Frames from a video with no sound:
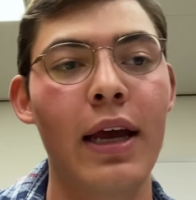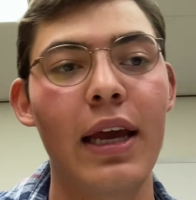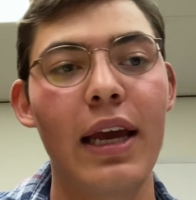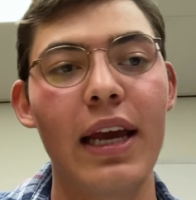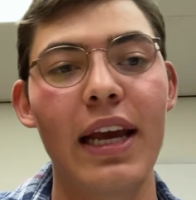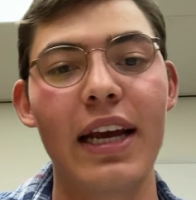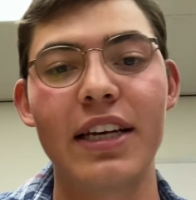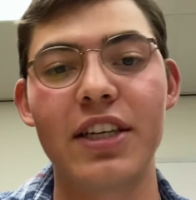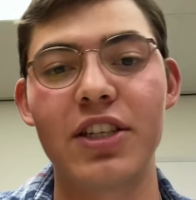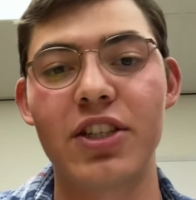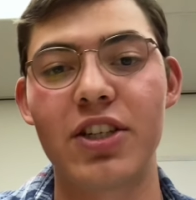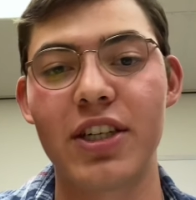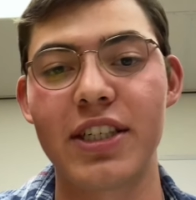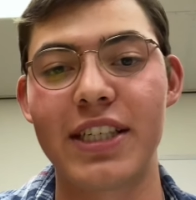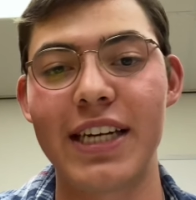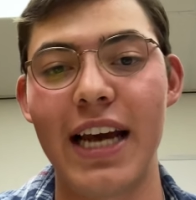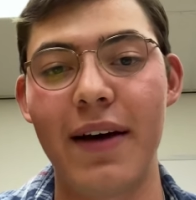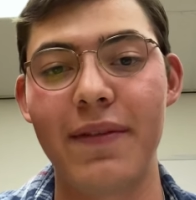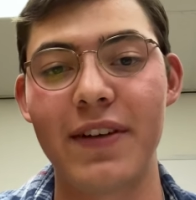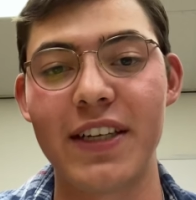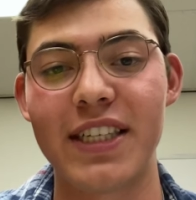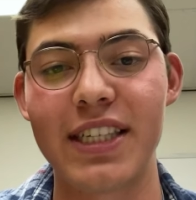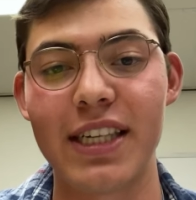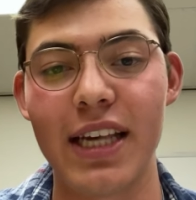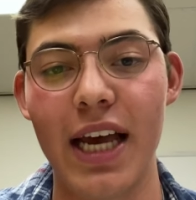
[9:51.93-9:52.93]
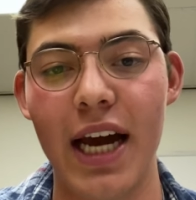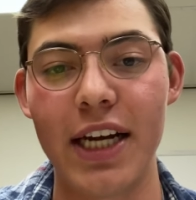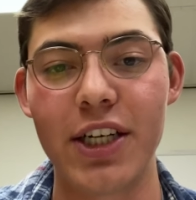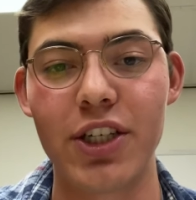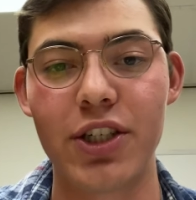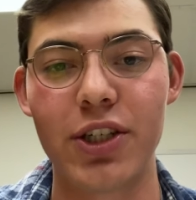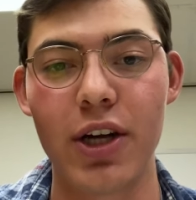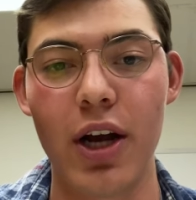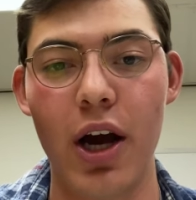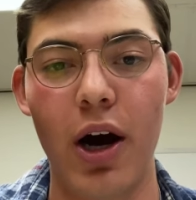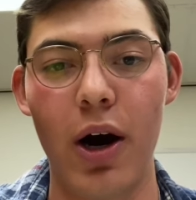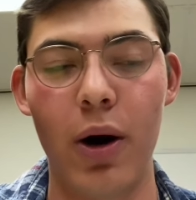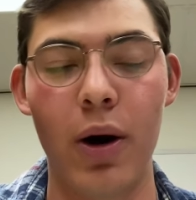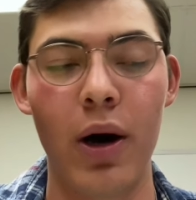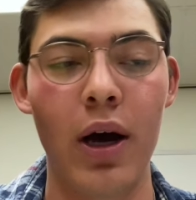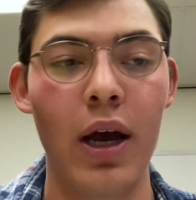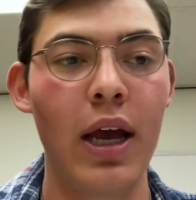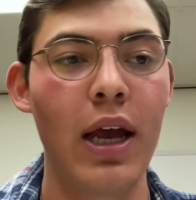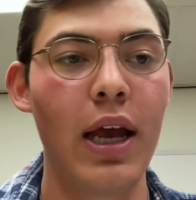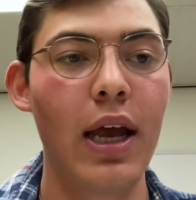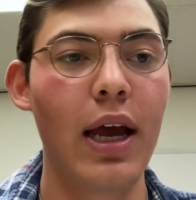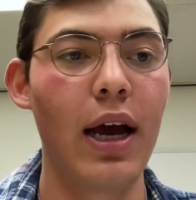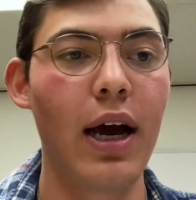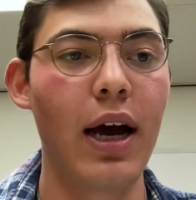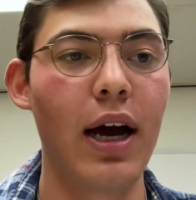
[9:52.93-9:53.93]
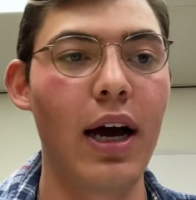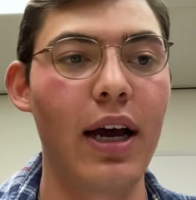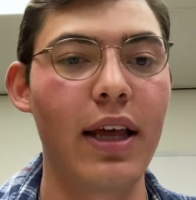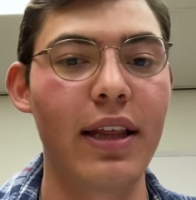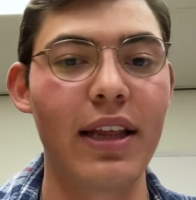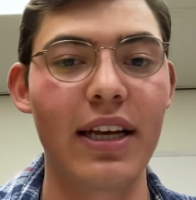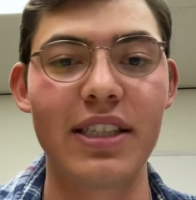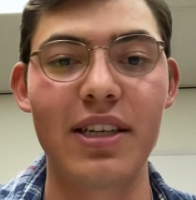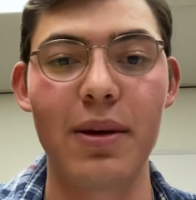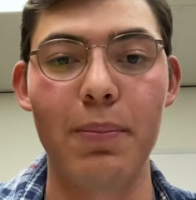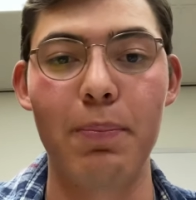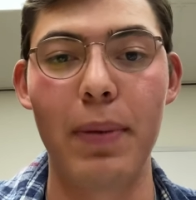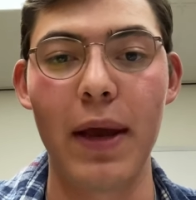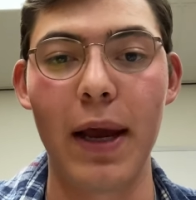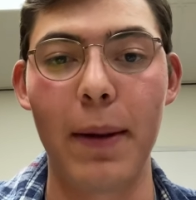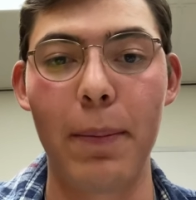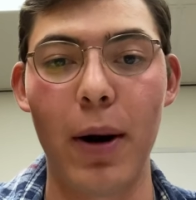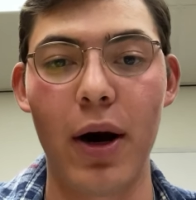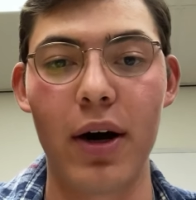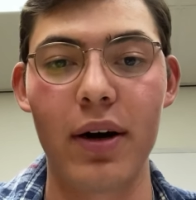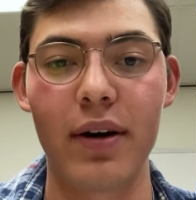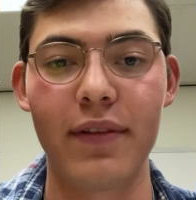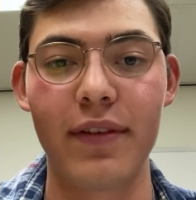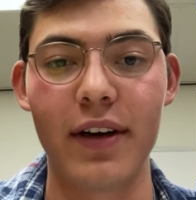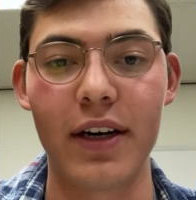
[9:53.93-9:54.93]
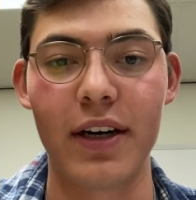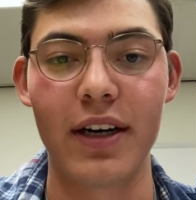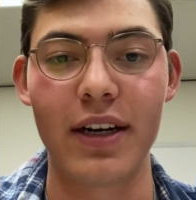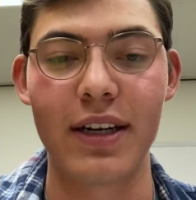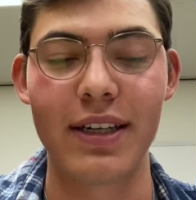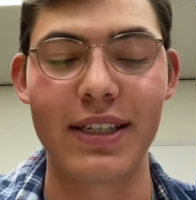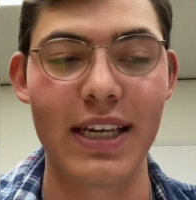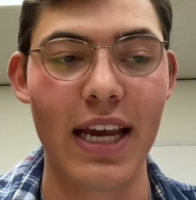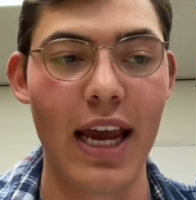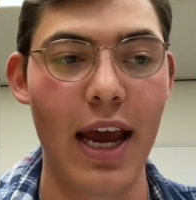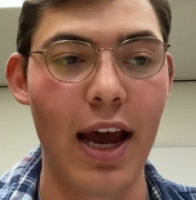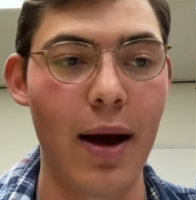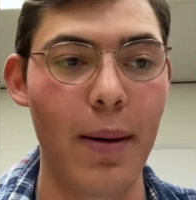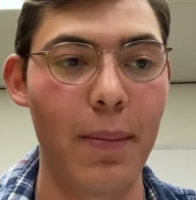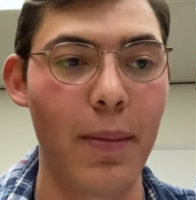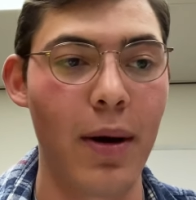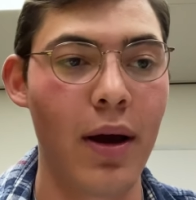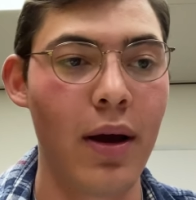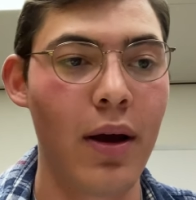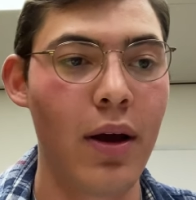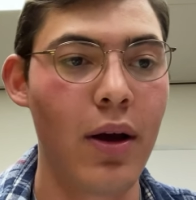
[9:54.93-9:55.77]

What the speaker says: is just have a slideshow. That's a big part of your exam